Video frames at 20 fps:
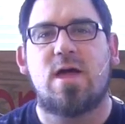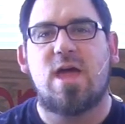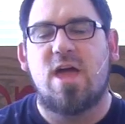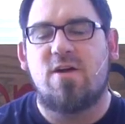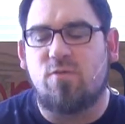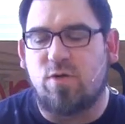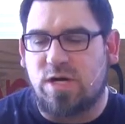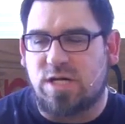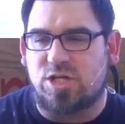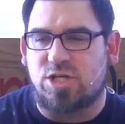
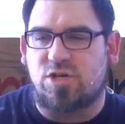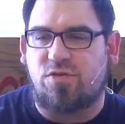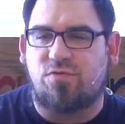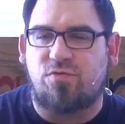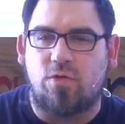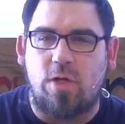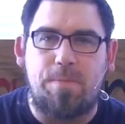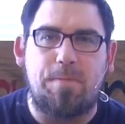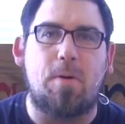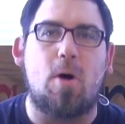If we could just
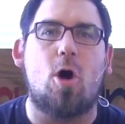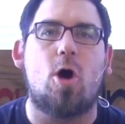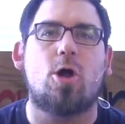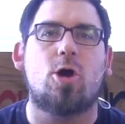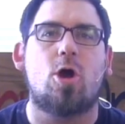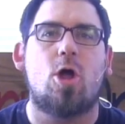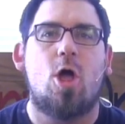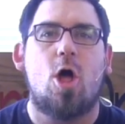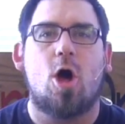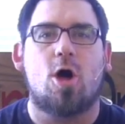flip on
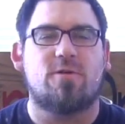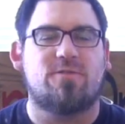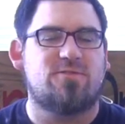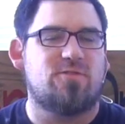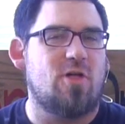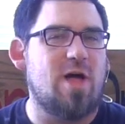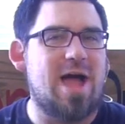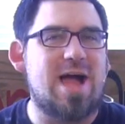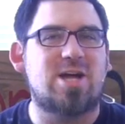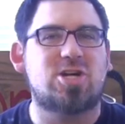our, our
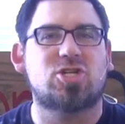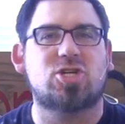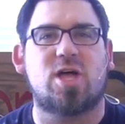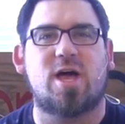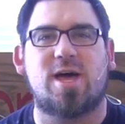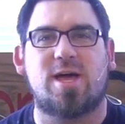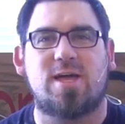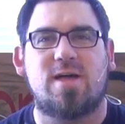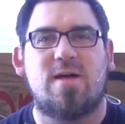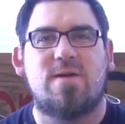
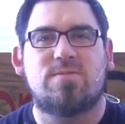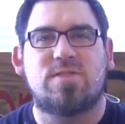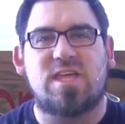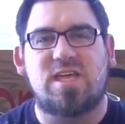flashlight